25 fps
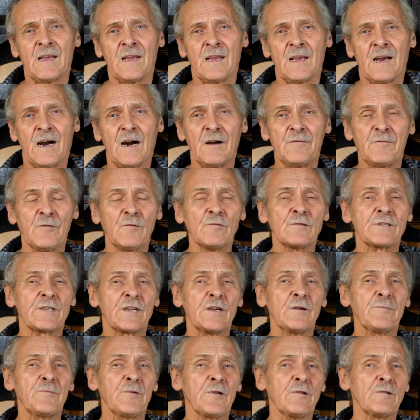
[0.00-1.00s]
I've
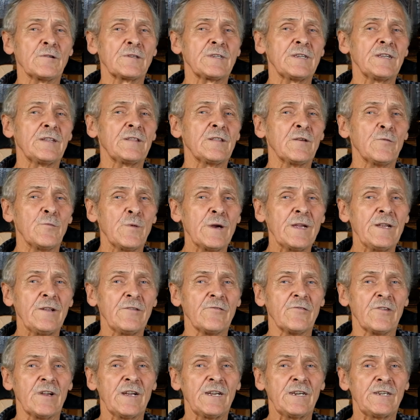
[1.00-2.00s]
also plotted the weight
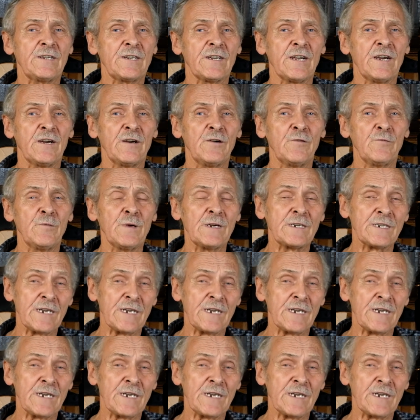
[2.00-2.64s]
ratio which